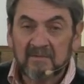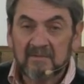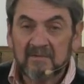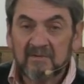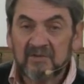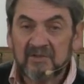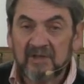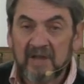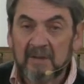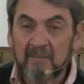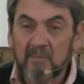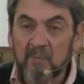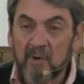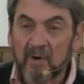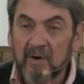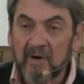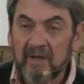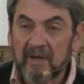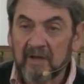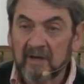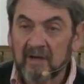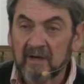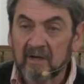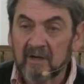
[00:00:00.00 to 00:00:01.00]
Same
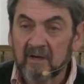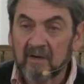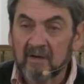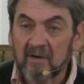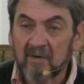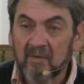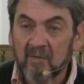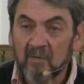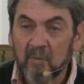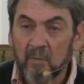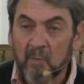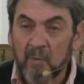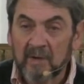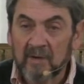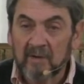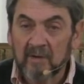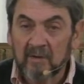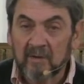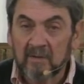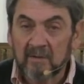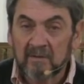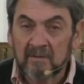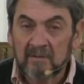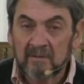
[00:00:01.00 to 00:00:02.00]
word here, the
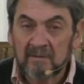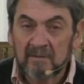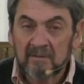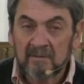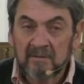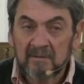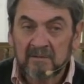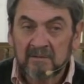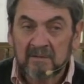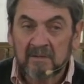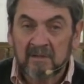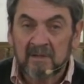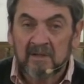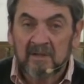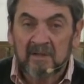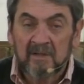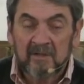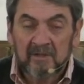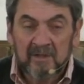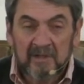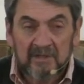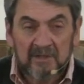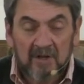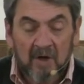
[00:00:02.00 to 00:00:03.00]
will.
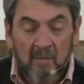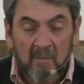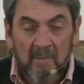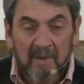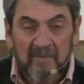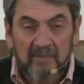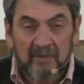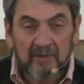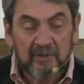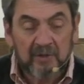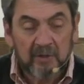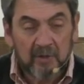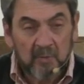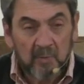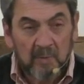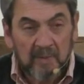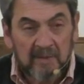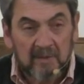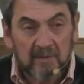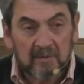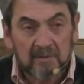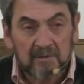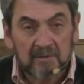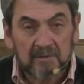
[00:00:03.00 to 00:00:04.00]
He's talking about the two
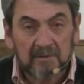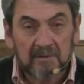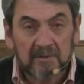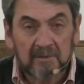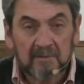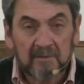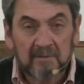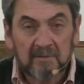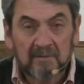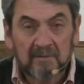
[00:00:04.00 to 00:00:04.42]
wills.